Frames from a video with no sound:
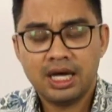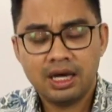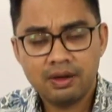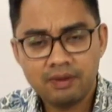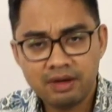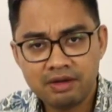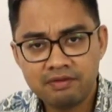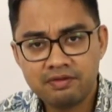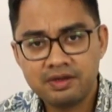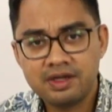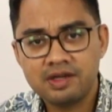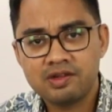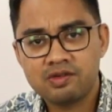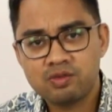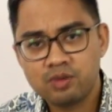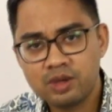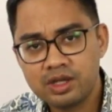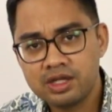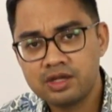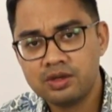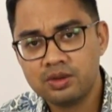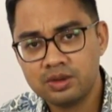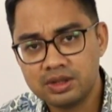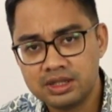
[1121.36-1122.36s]
However, it's
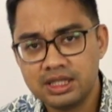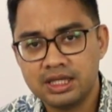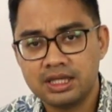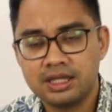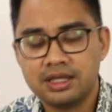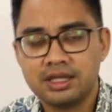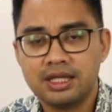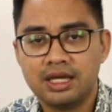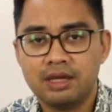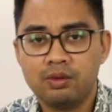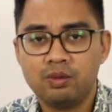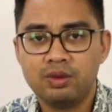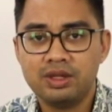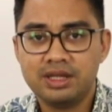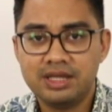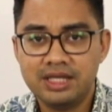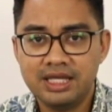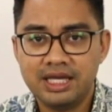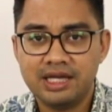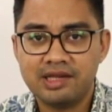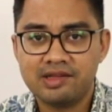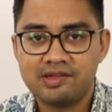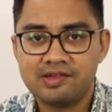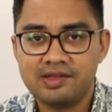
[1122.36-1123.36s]
worth noting that with
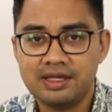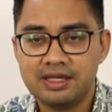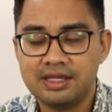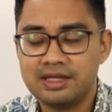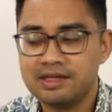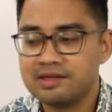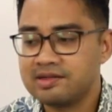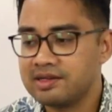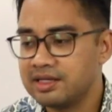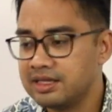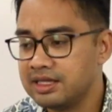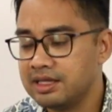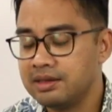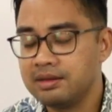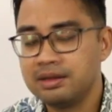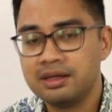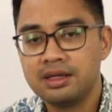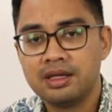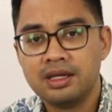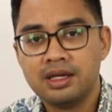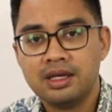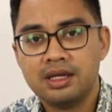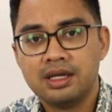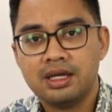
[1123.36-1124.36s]
DSC, there's
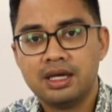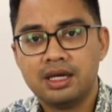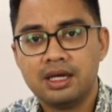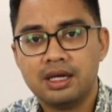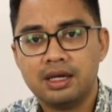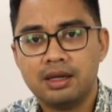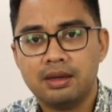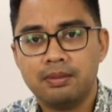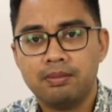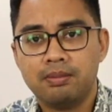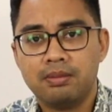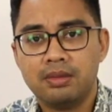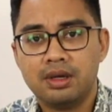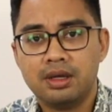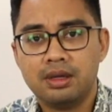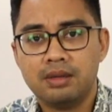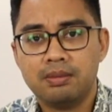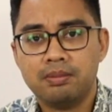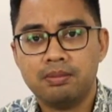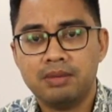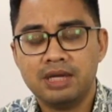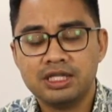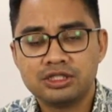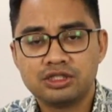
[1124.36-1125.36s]
nothing uh,
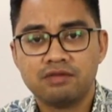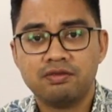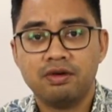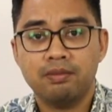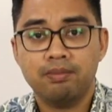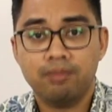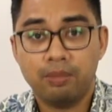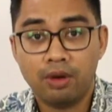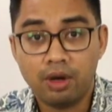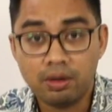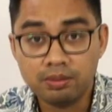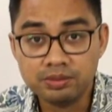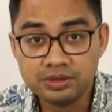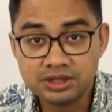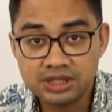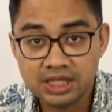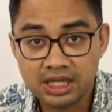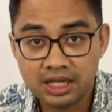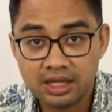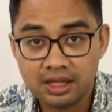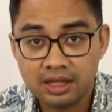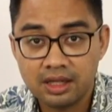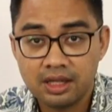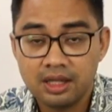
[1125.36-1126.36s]
much of a
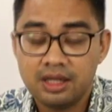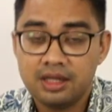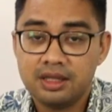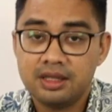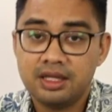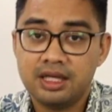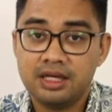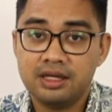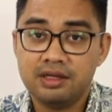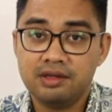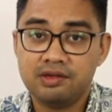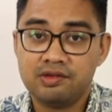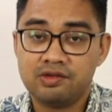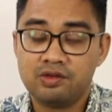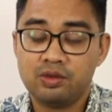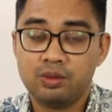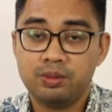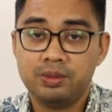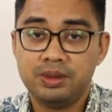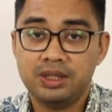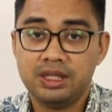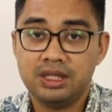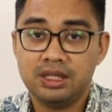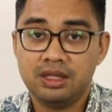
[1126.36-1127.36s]
bombshell that needs to
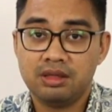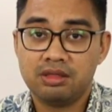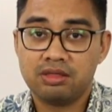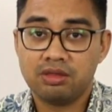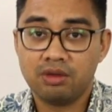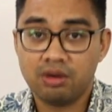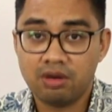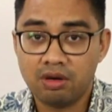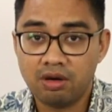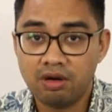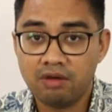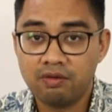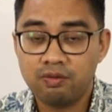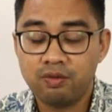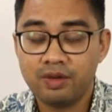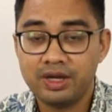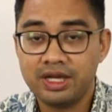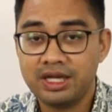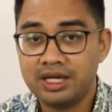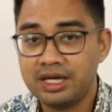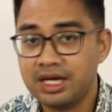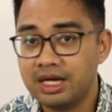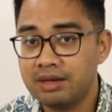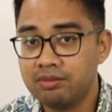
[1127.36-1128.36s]
be thought of when
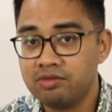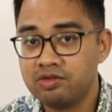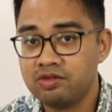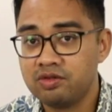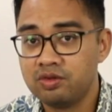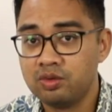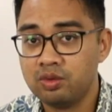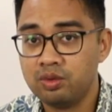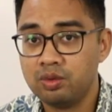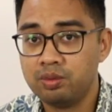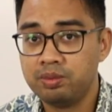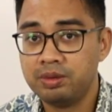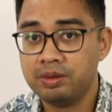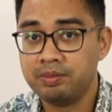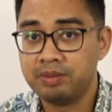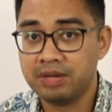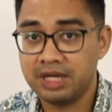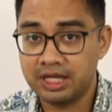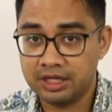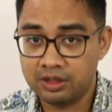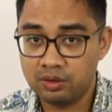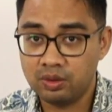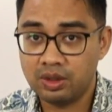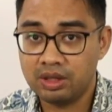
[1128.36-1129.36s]
it comes to people
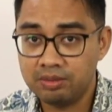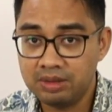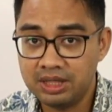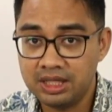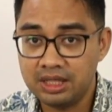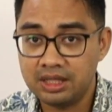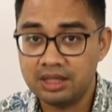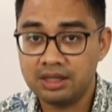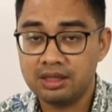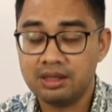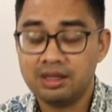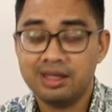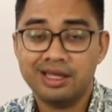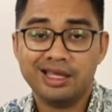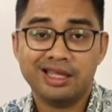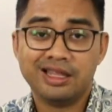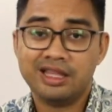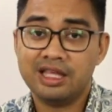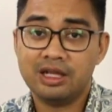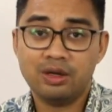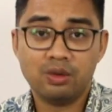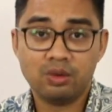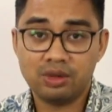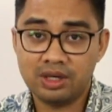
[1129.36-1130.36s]
like you and me.
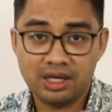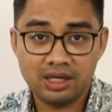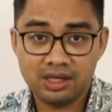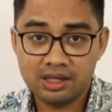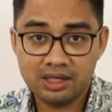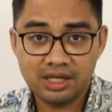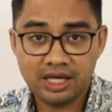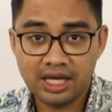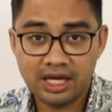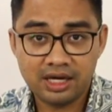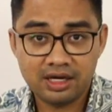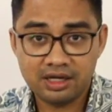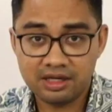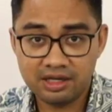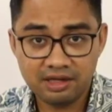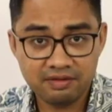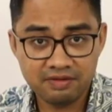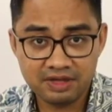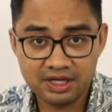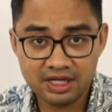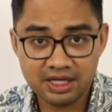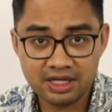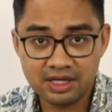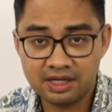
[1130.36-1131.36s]
They don't carry
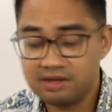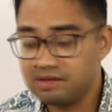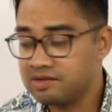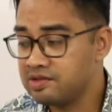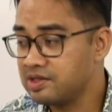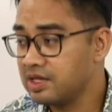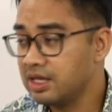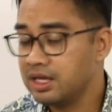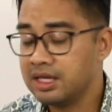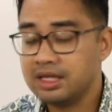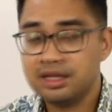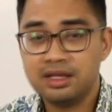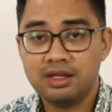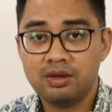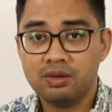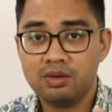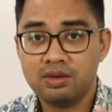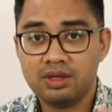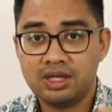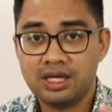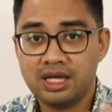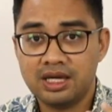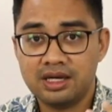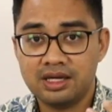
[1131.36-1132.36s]
dividends, they
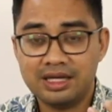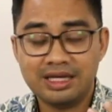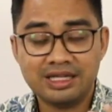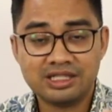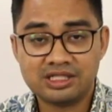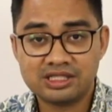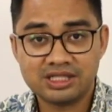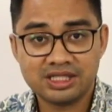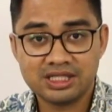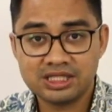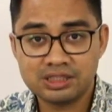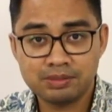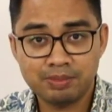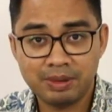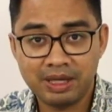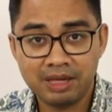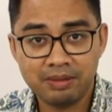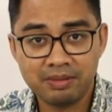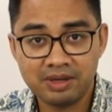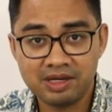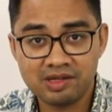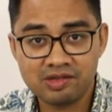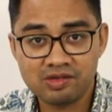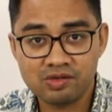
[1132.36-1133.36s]
don't carry interest
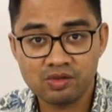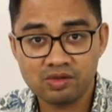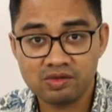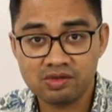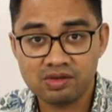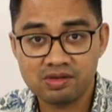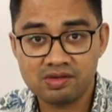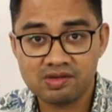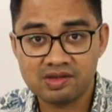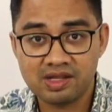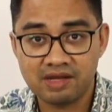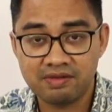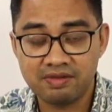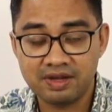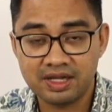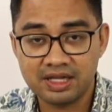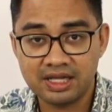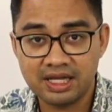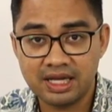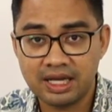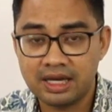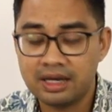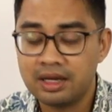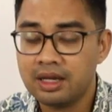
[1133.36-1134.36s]
payments, stuff like
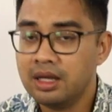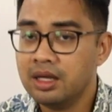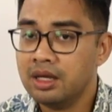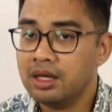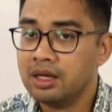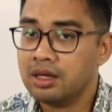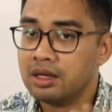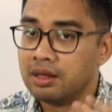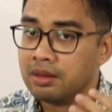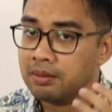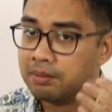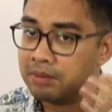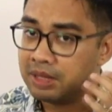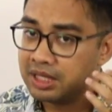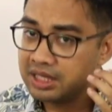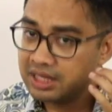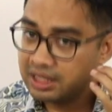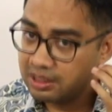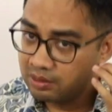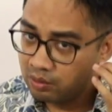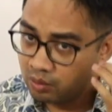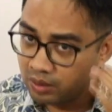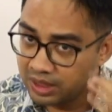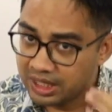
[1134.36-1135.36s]
that. But
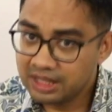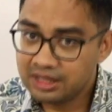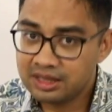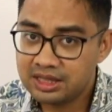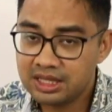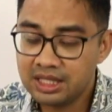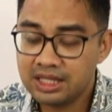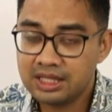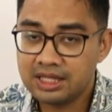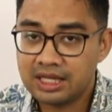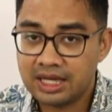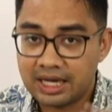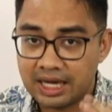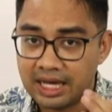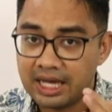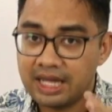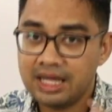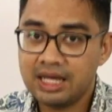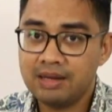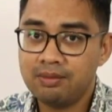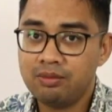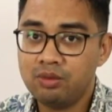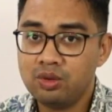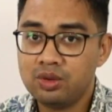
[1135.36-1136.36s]
the one thing that I
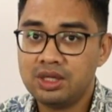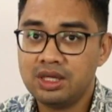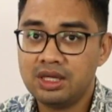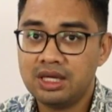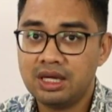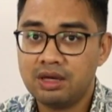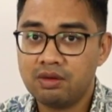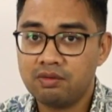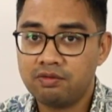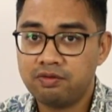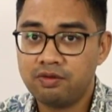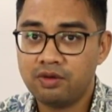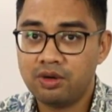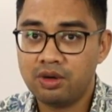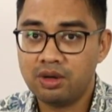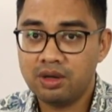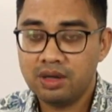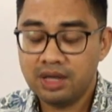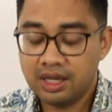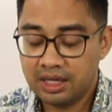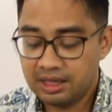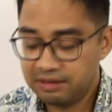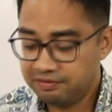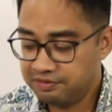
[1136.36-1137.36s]
am looking out
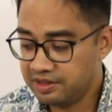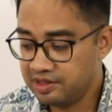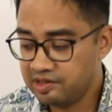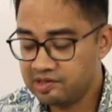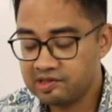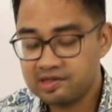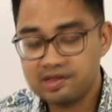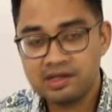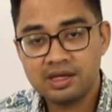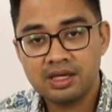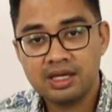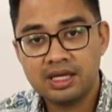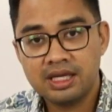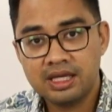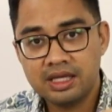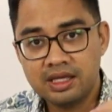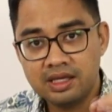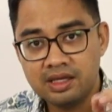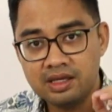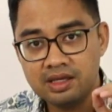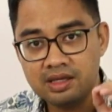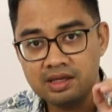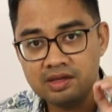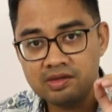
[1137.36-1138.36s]
for, Hafiz,
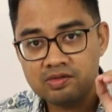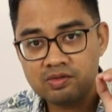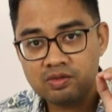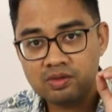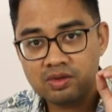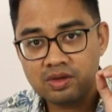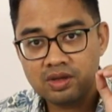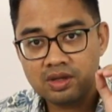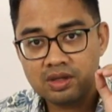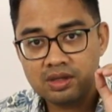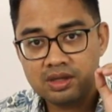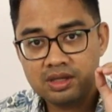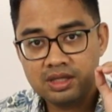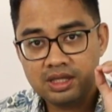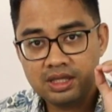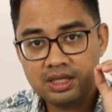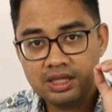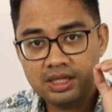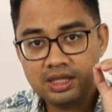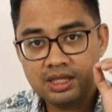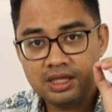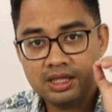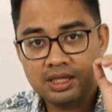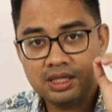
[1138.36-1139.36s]
is
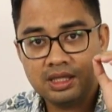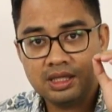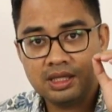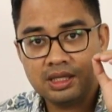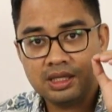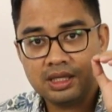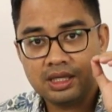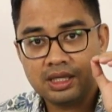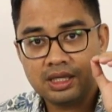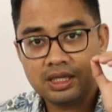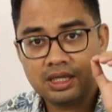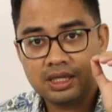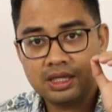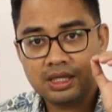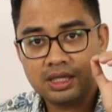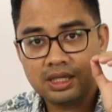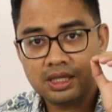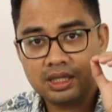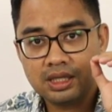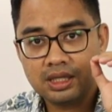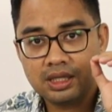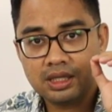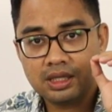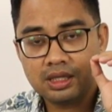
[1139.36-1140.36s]
the
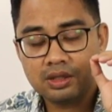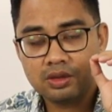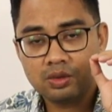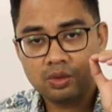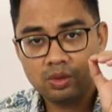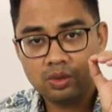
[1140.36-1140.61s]
uh,